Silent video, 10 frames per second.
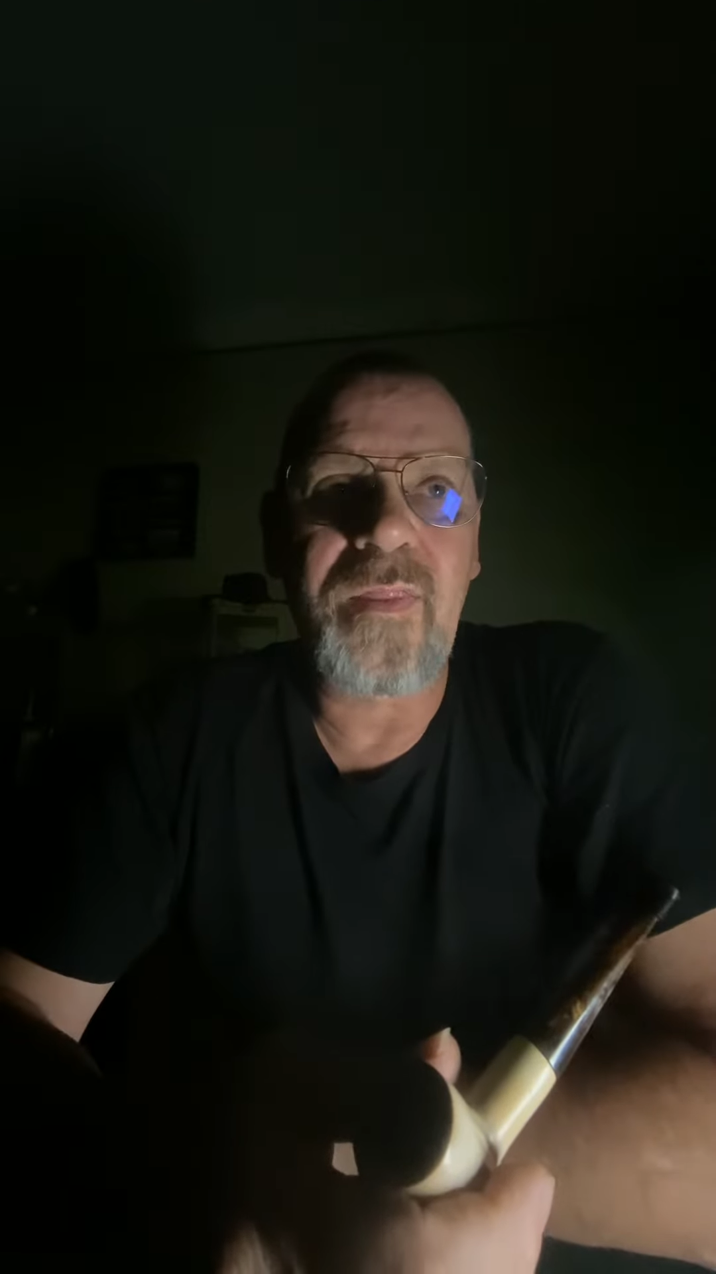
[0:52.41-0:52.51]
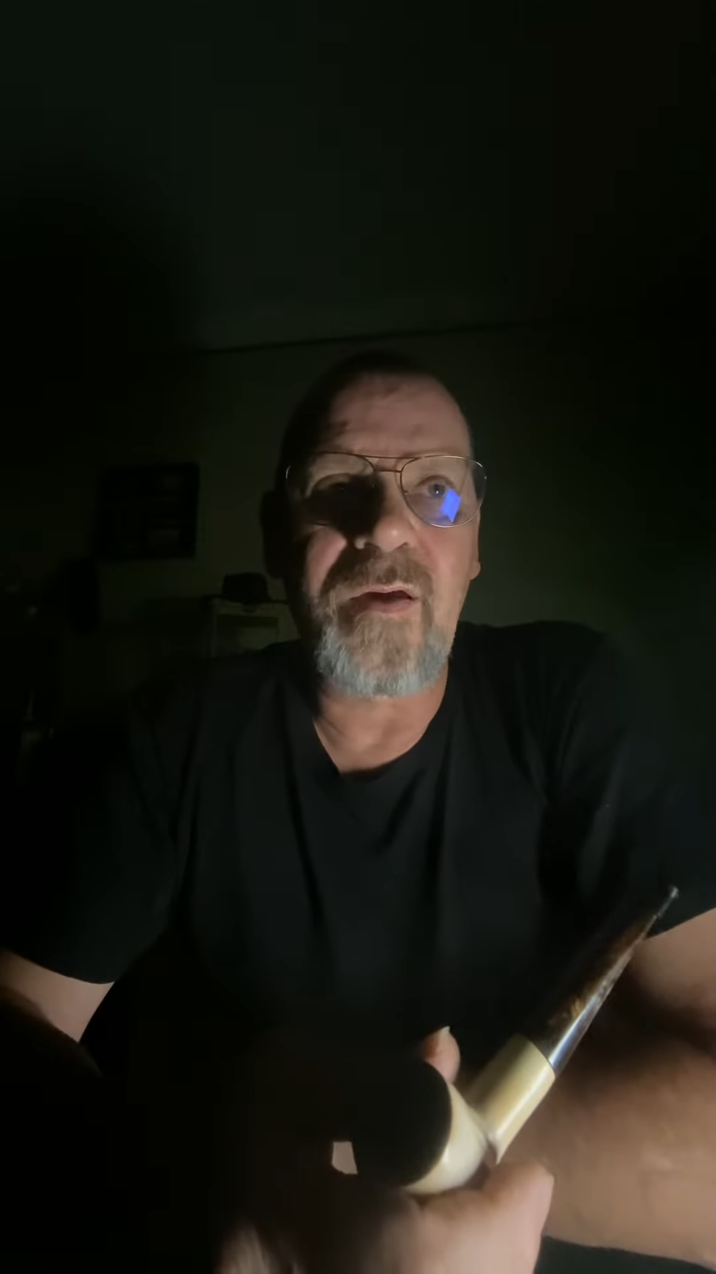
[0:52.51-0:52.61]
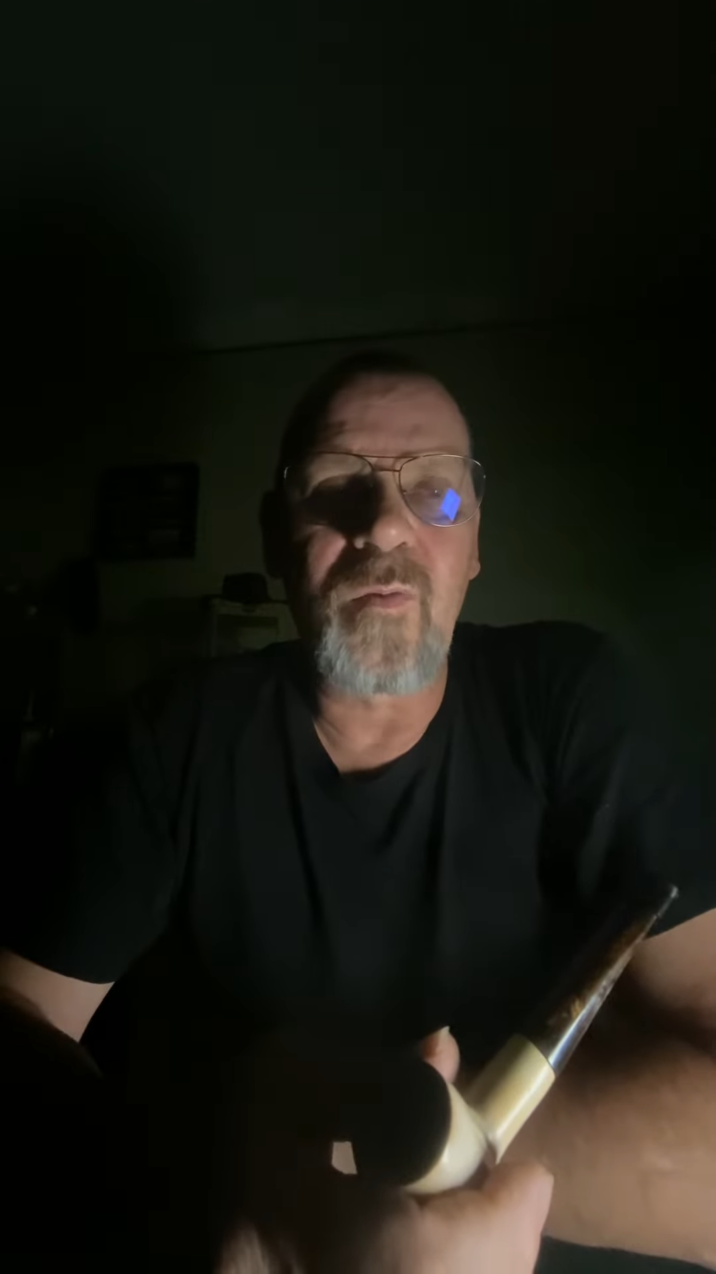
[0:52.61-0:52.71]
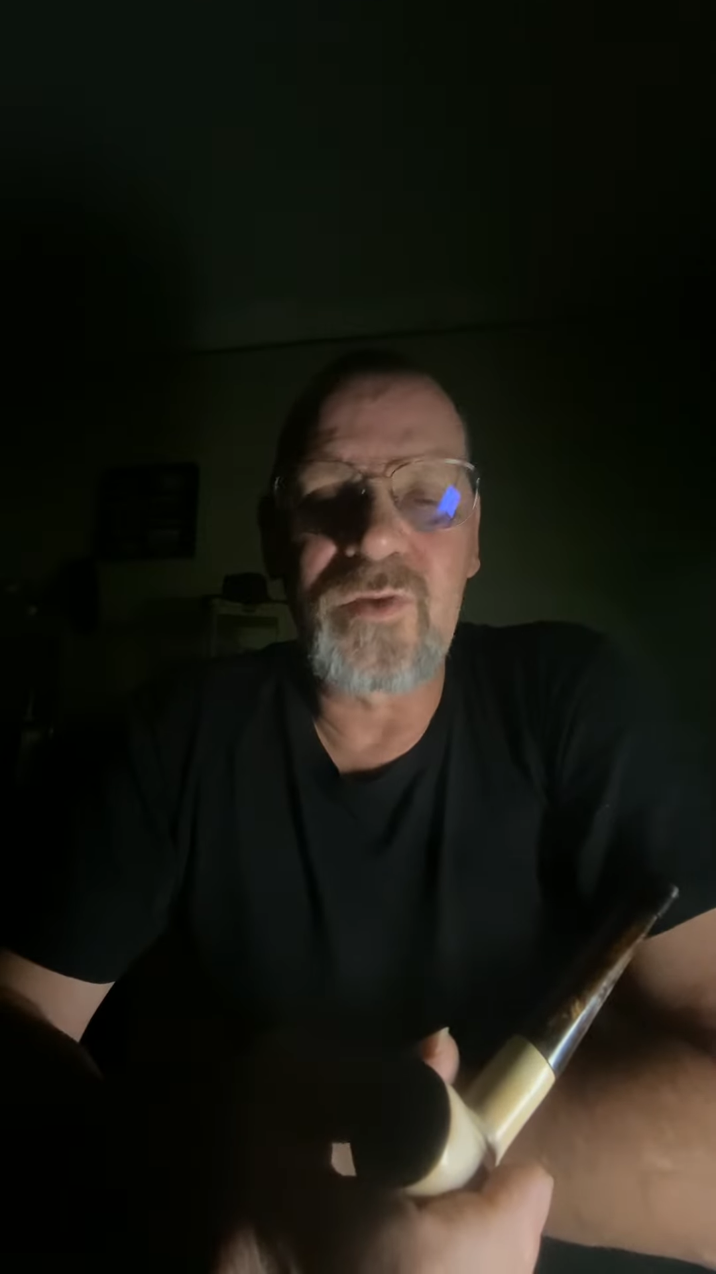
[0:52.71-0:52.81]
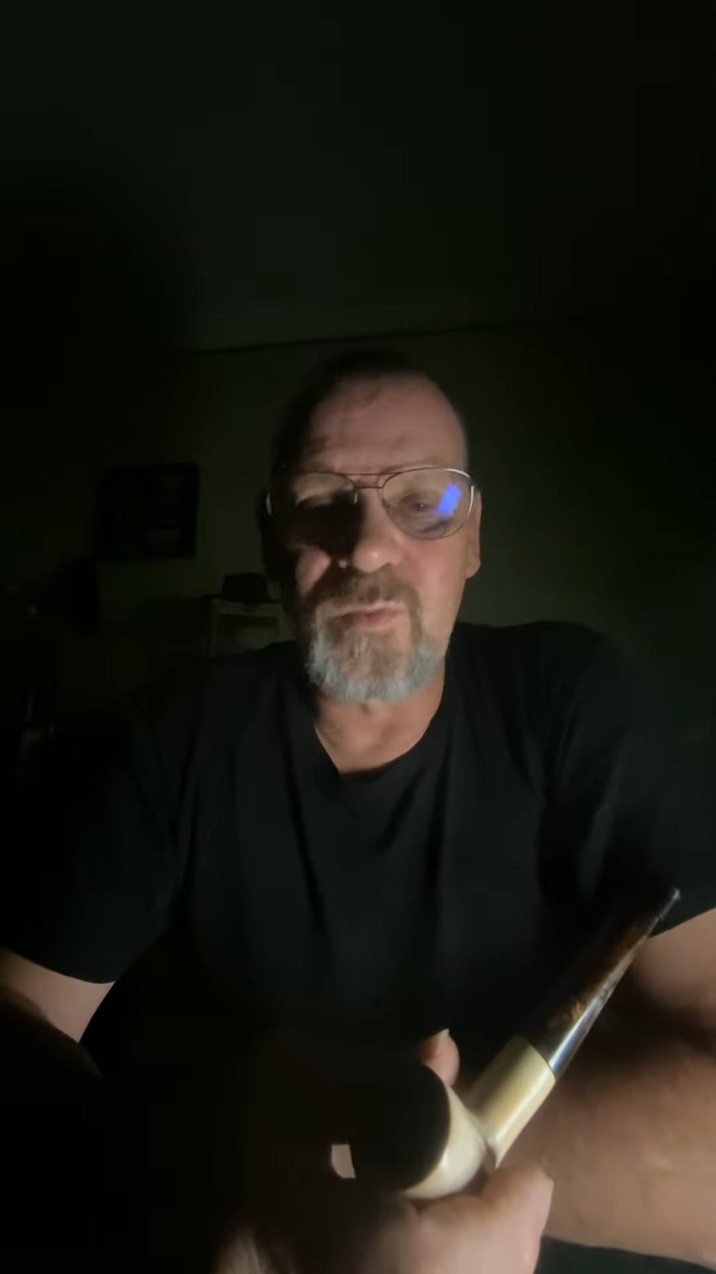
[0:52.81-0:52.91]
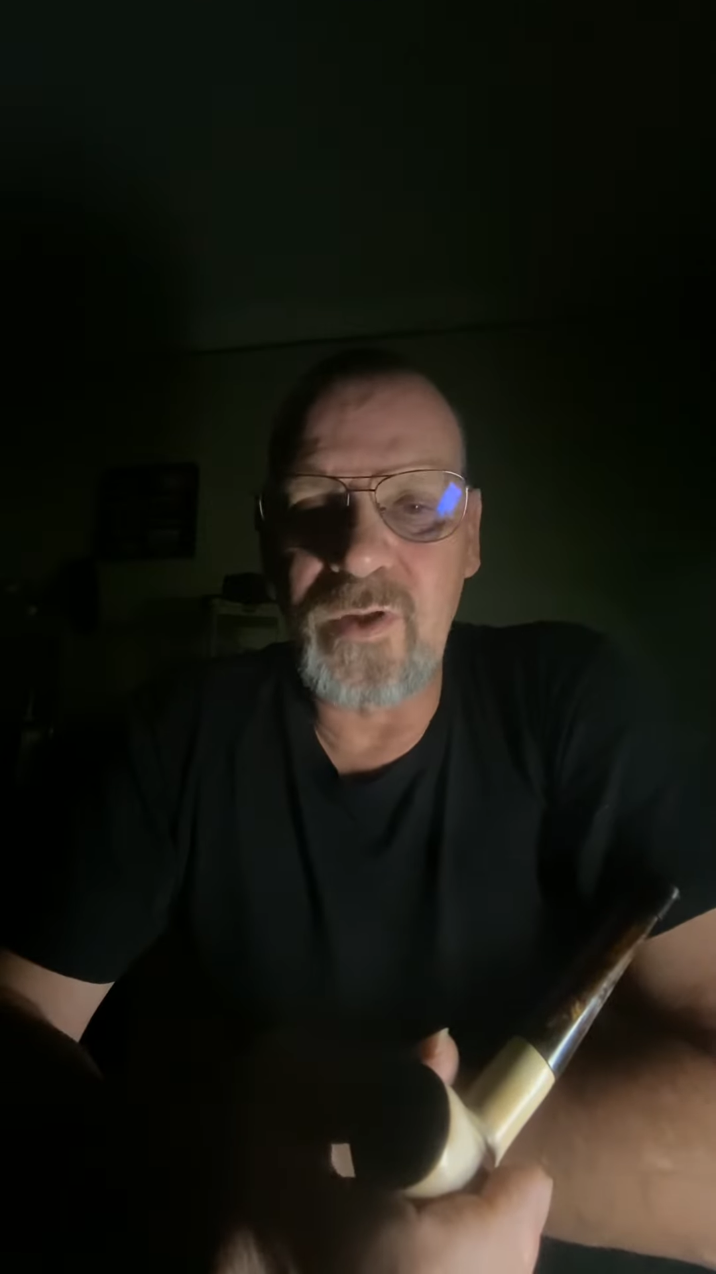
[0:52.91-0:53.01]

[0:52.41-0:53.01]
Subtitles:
I was